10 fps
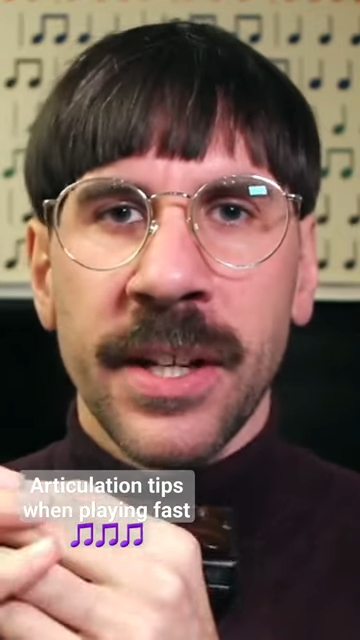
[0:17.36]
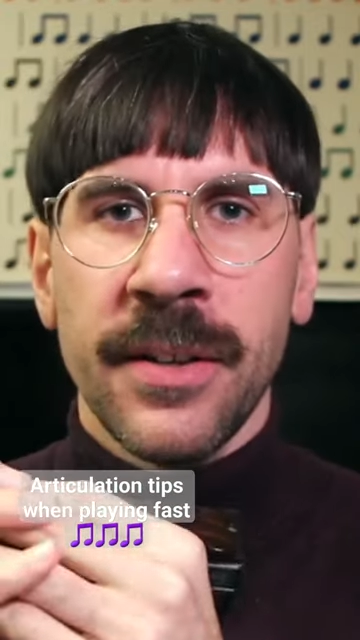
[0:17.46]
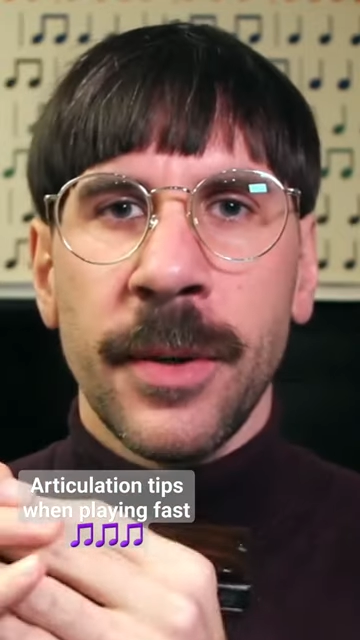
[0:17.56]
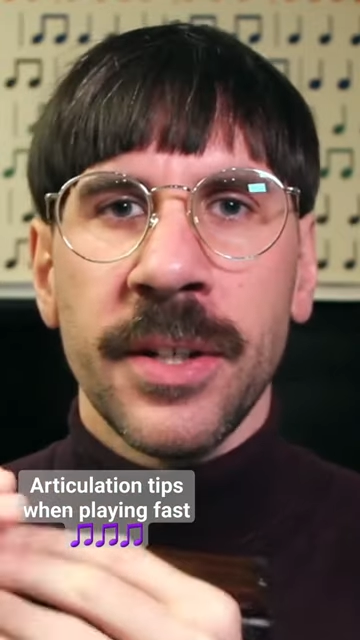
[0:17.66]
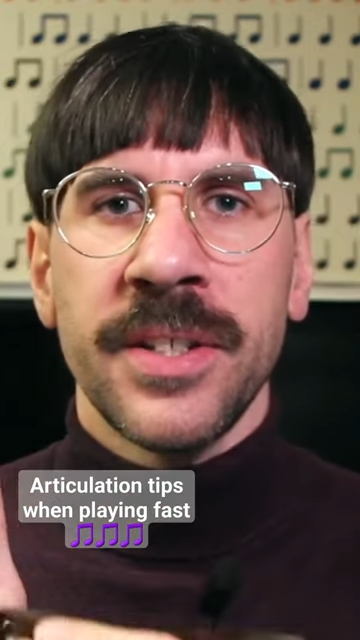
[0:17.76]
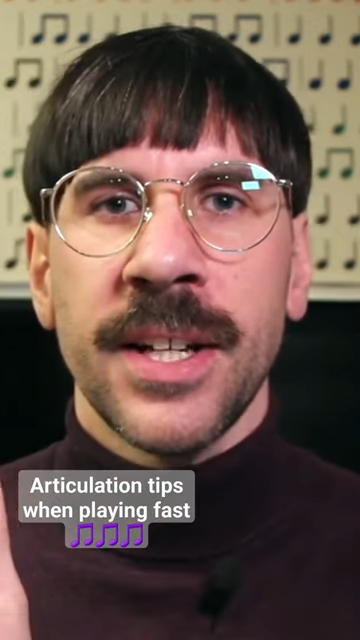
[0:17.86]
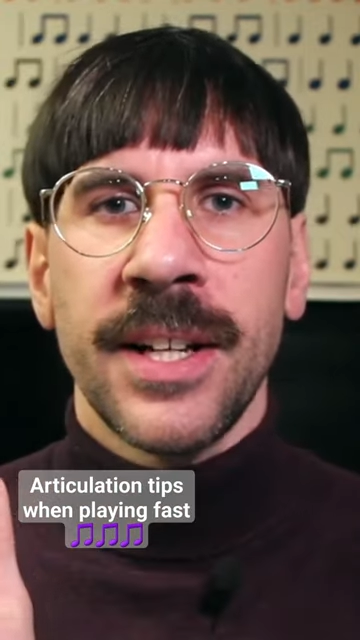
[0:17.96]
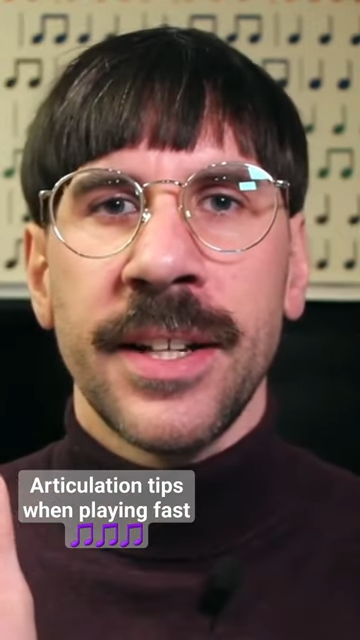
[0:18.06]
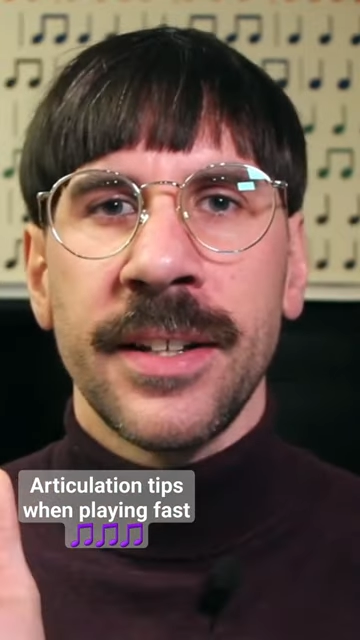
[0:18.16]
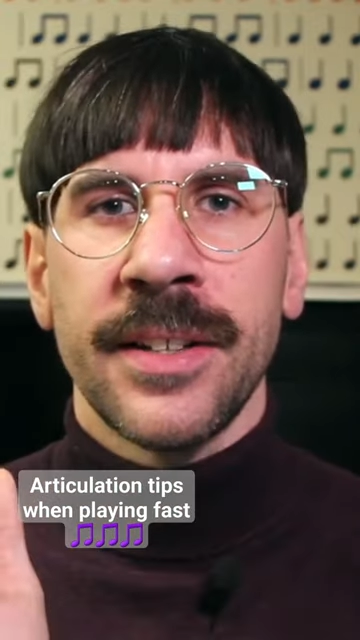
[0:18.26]
there I'm
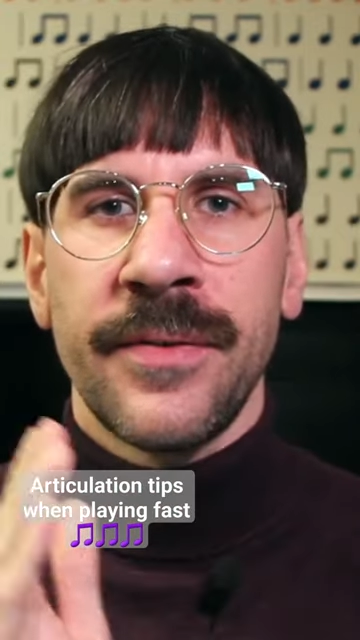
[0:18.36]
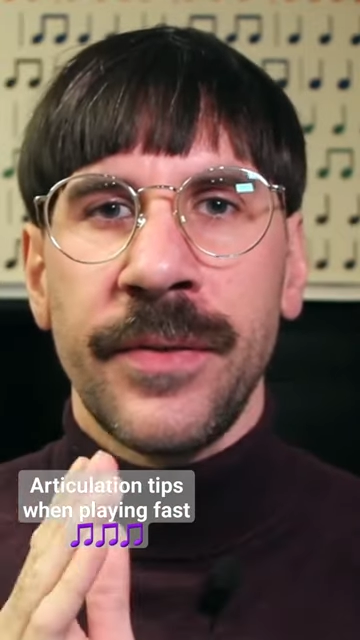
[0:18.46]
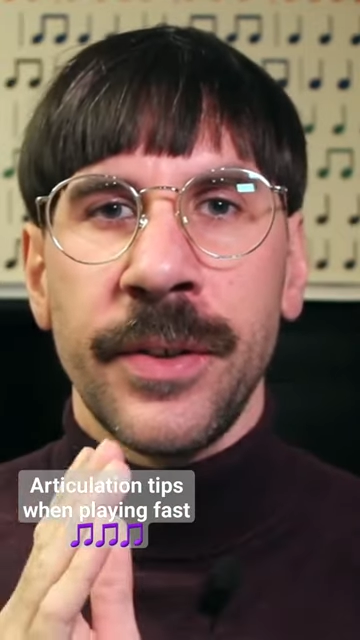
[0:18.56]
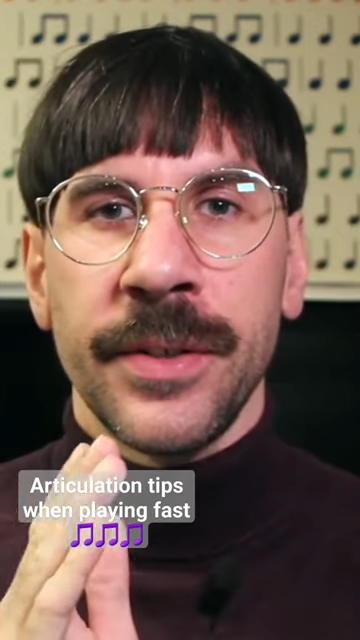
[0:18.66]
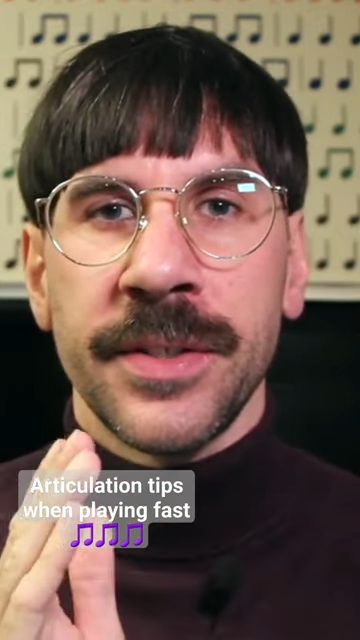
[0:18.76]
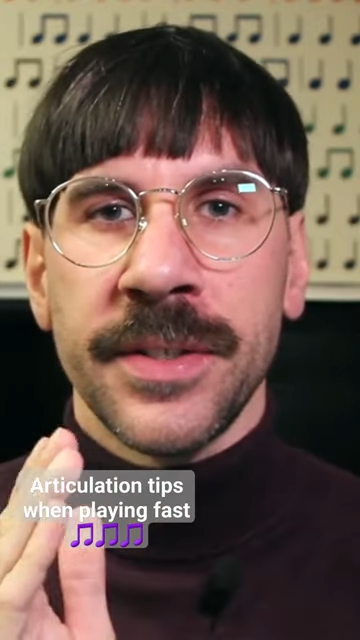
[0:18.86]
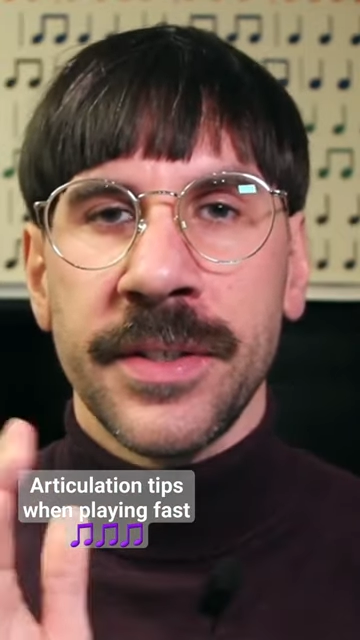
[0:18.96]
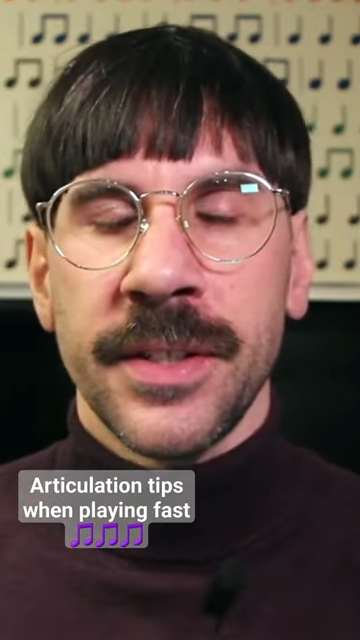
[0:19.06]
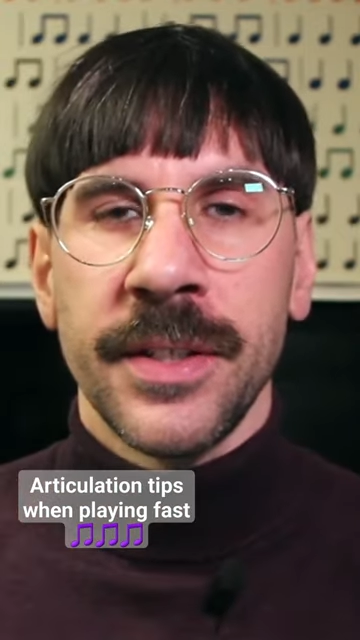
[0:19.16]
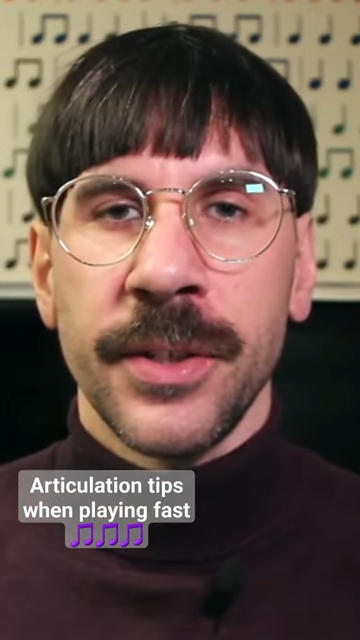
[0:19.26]
articulating the
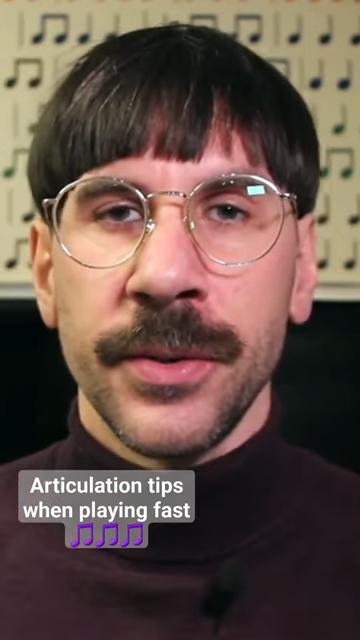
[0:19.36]
first